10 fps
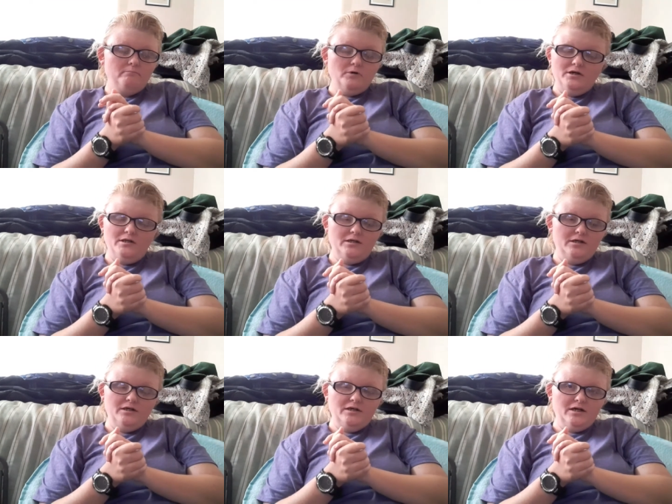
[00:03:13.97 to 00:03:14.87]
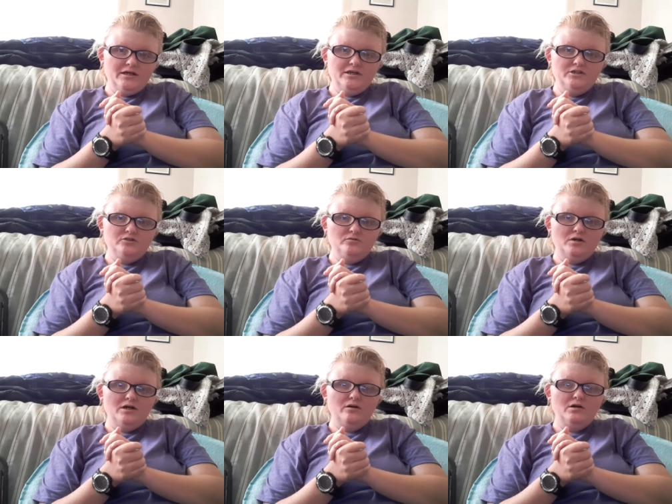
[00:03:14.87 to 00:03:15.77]
But I kid you
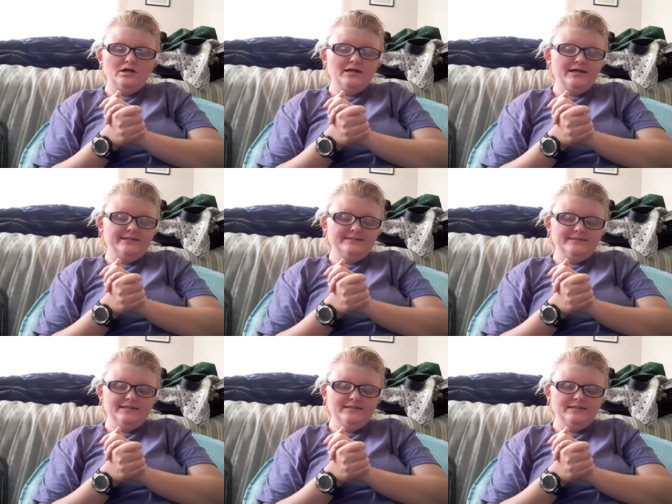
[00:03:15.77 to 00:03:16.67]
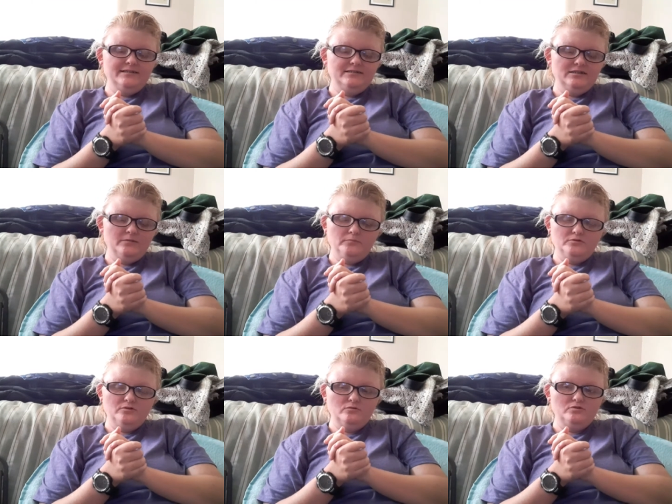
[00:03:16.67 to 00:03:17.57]
not, I got to say that this
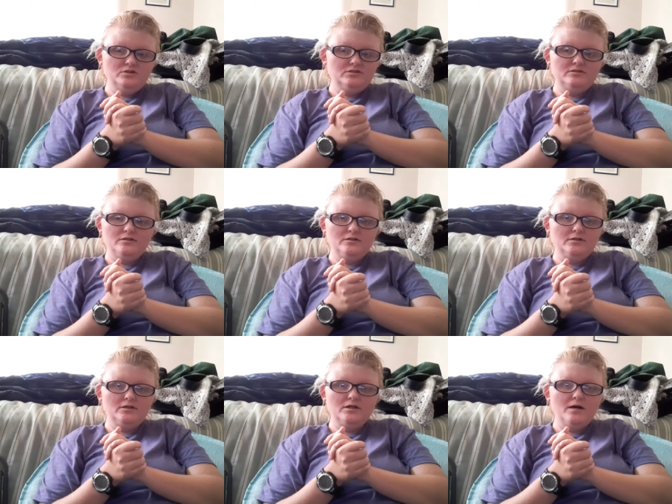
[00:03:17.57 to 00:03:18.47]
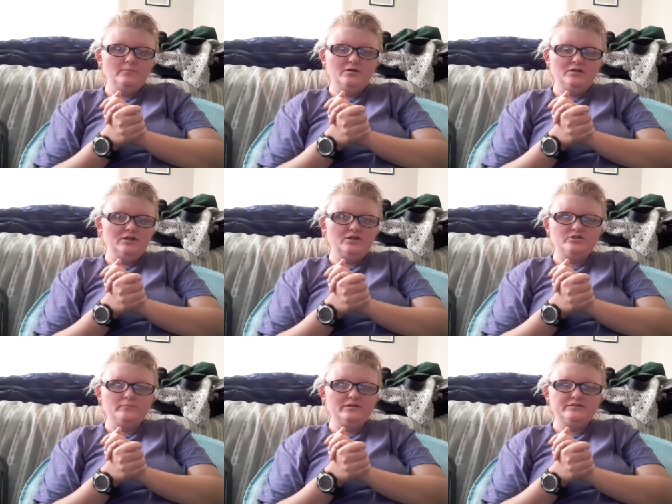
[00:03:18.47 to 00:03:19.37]
episode just got me on the
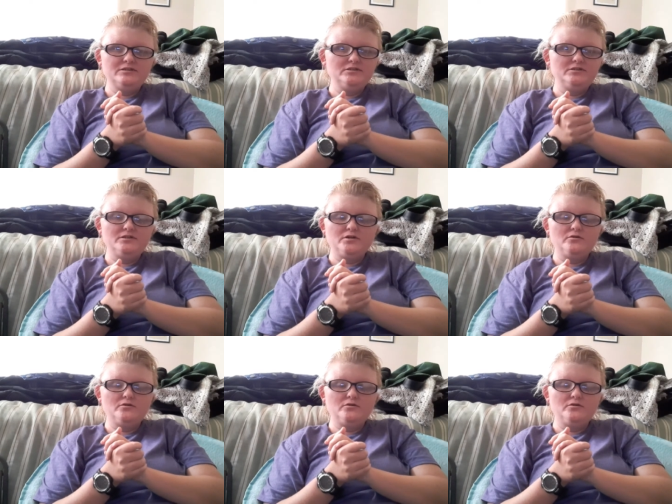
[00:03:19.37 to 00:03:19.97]
edge of my seat.